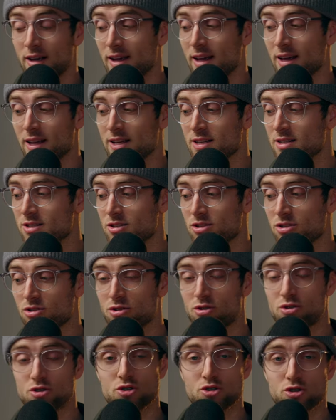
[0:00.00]
it is
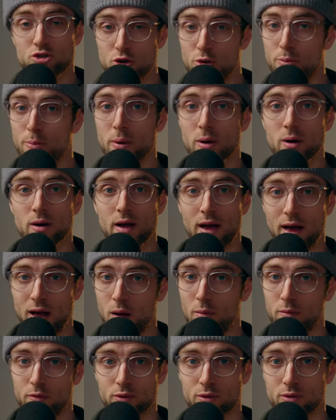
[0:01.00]
super
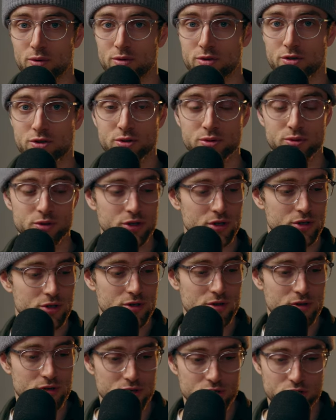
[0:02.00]
helpful to
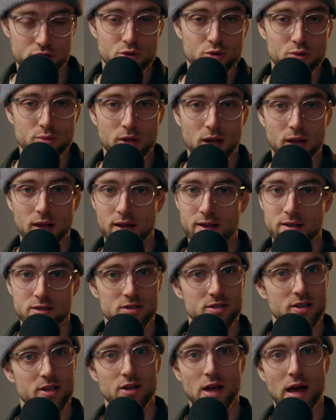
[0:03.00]
just zoom the
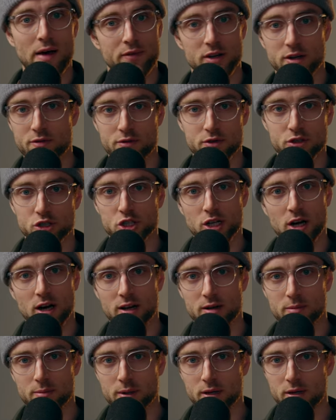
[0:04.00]
lens and you have a different shot,